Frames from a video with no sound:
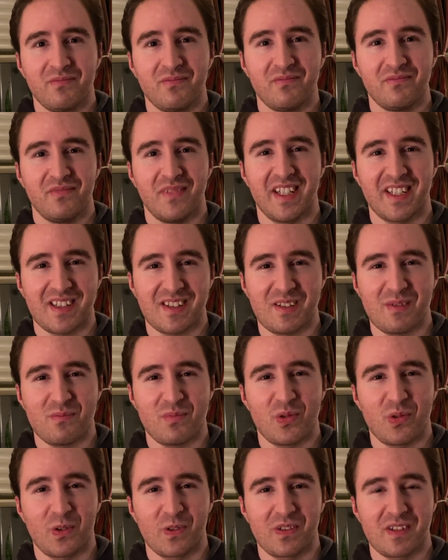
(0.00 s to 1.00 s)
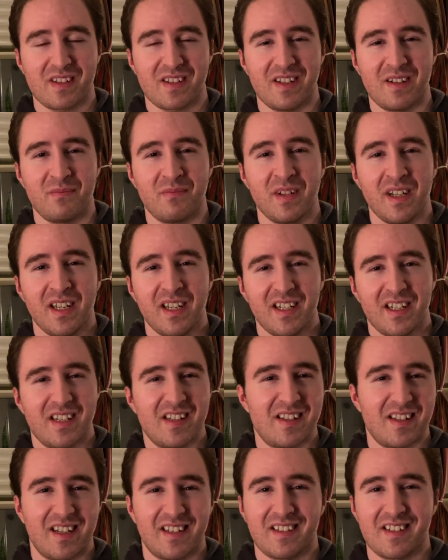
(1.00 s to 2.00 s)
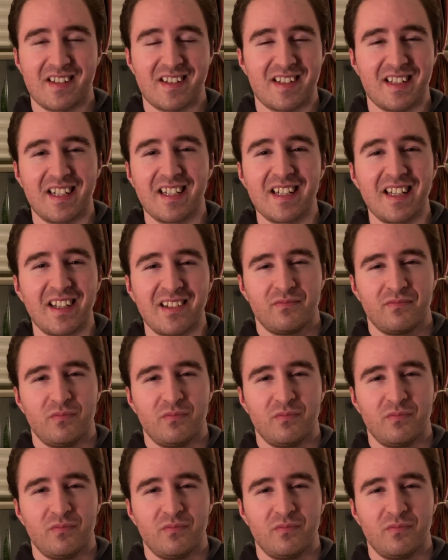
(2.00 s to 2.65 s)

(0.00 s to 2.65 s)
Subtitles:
That's the important step, is not to stay down.